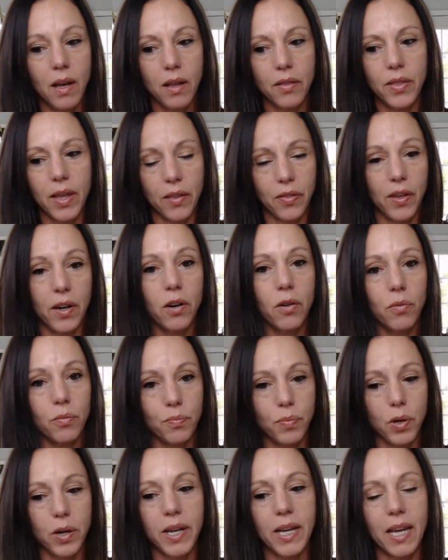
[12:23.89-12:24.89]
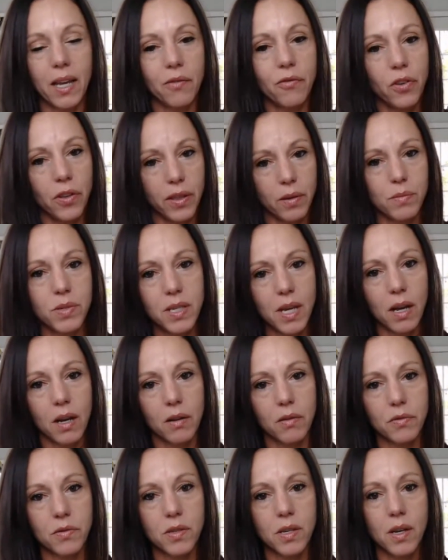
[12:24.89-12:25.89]
that they're putting in for
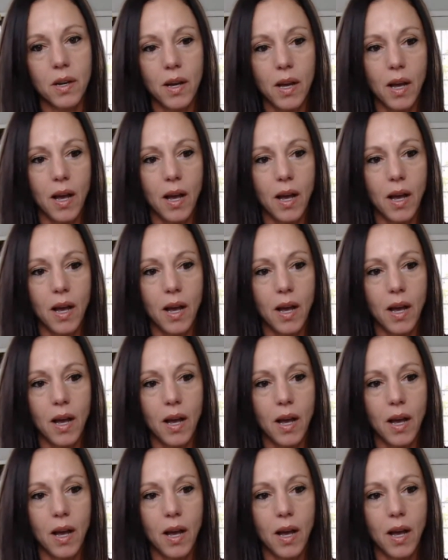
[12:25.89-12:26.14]
themselves.